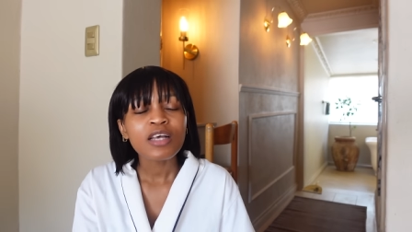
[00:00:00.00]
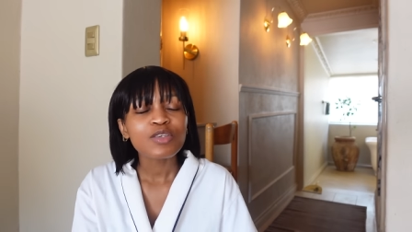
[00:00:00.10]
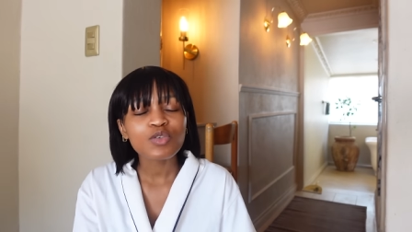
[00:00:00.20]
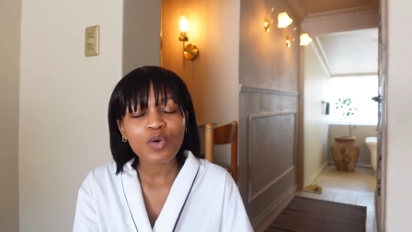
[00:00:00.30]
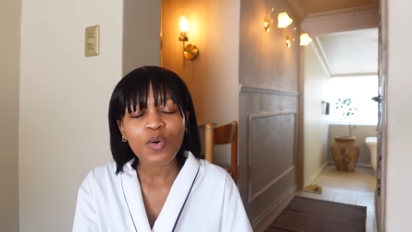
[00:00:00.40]

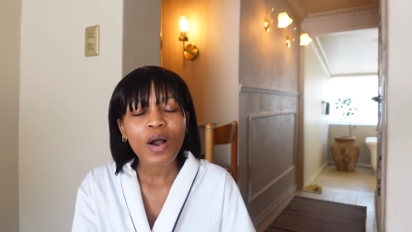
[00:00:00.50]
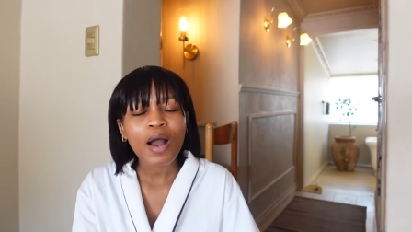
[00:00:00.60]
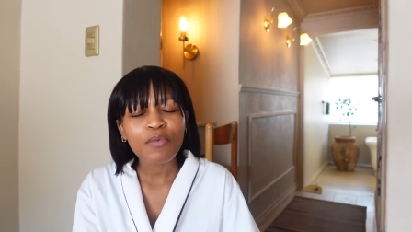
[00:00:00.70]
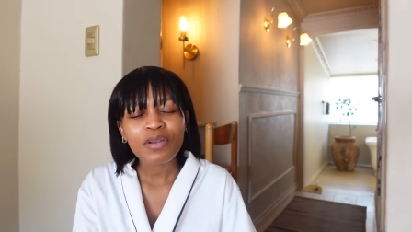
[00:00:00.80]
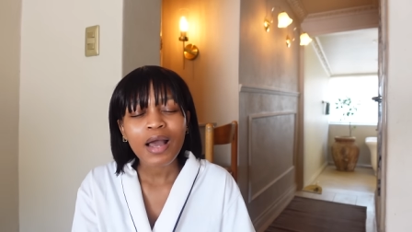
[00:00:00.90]
so
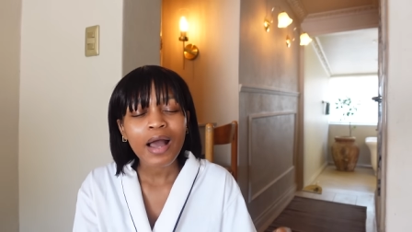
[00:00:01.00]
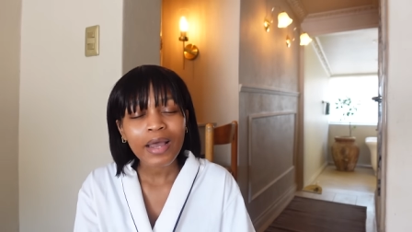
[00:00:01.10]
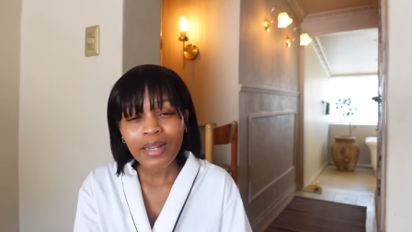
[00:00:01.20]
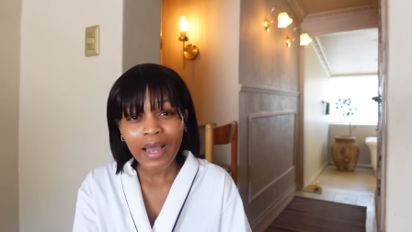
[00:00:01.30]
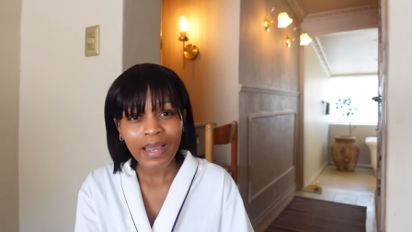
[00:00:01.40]
i would
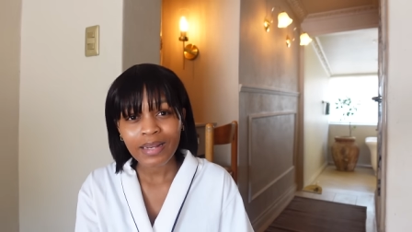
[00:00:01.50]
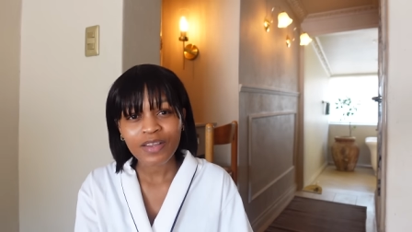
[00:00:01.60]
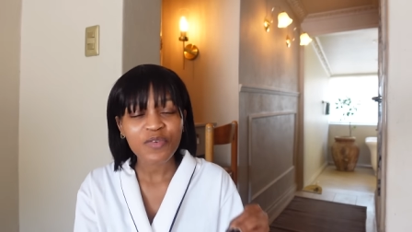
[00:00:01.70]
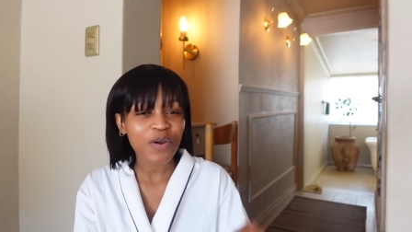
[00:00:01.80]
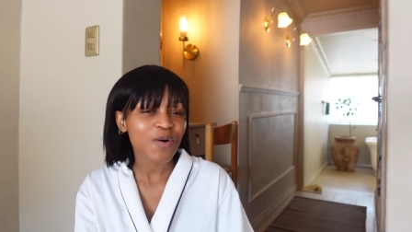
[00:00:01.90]
highly
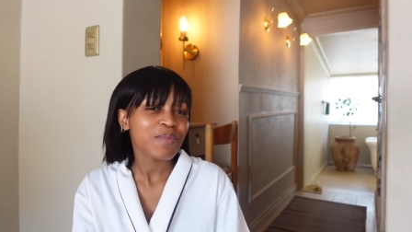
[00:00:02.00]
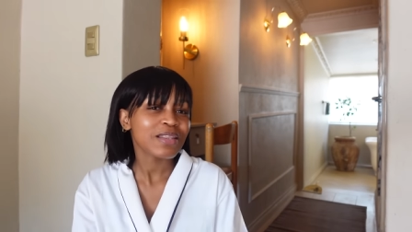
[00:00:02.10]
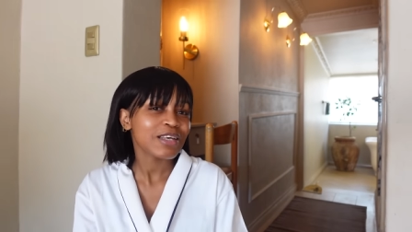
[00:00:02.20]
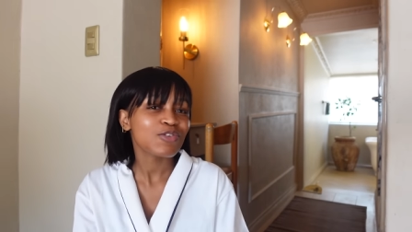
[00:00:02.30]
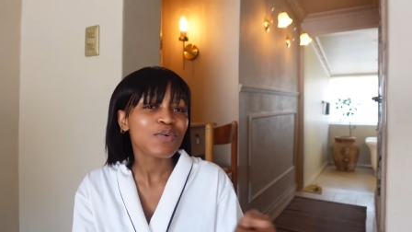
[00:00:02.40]
highly
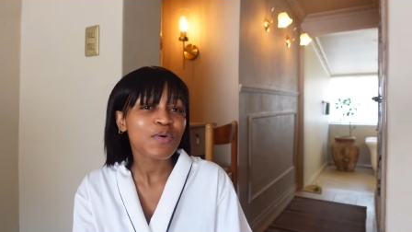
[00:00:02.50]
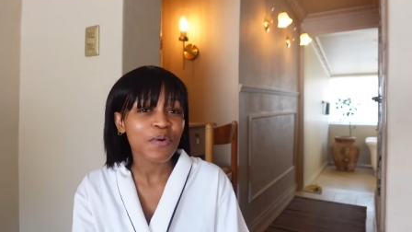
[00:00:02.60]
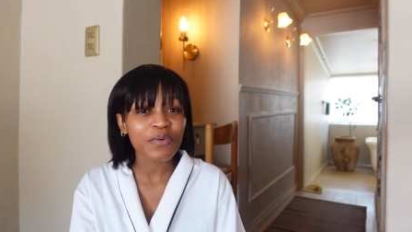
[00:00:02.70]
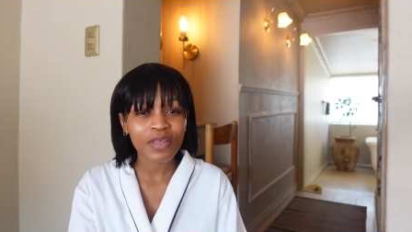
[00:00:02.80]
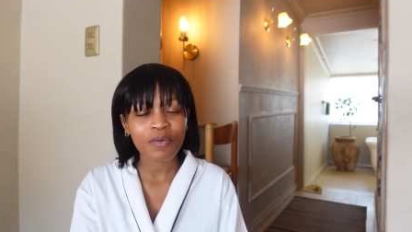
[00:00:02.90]
recommend that you
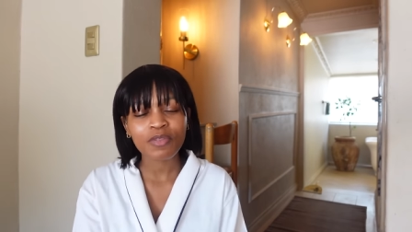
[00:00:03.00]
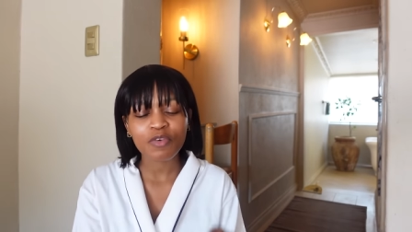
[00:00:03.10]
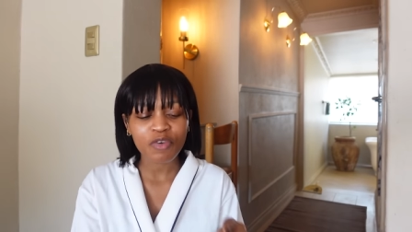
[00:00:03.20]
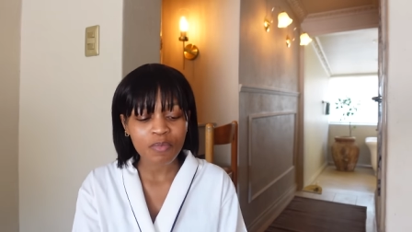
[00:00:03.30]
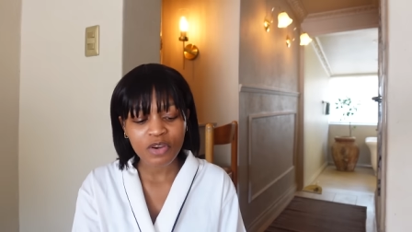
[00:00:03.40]
go there with
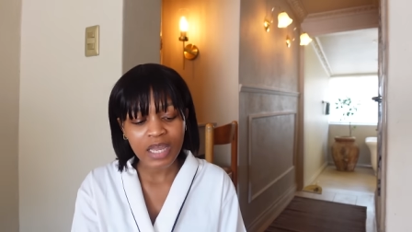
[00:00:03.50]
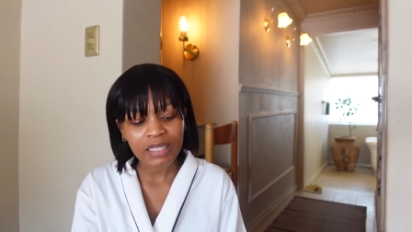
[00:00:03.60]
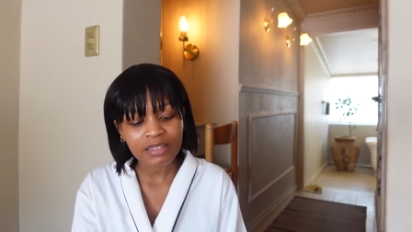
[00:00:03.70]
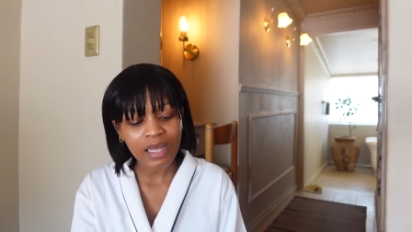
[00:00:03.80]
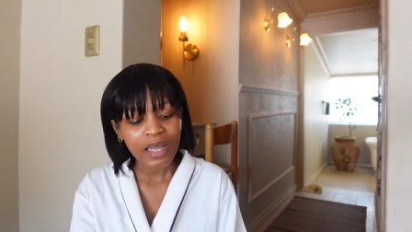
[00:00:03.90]
your
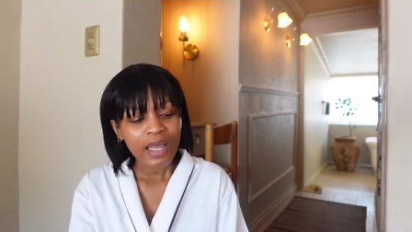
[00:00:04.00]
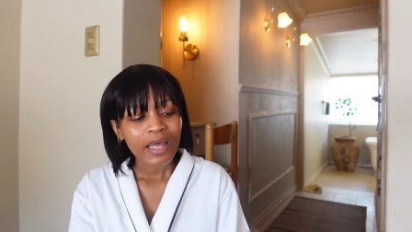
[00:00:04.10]
fabricator